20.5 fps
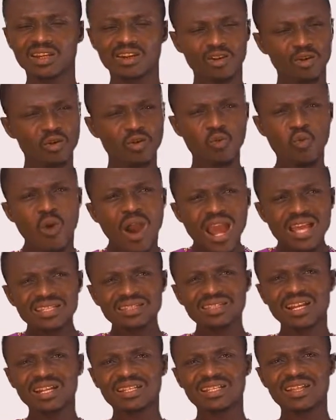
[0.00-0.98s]

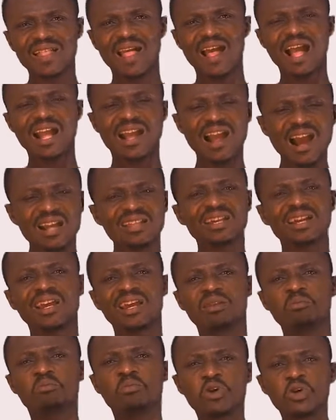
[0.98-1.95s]
Ghana
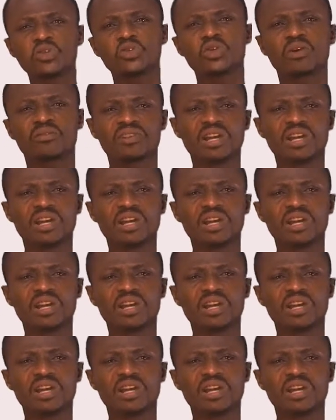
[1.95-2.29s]
and most of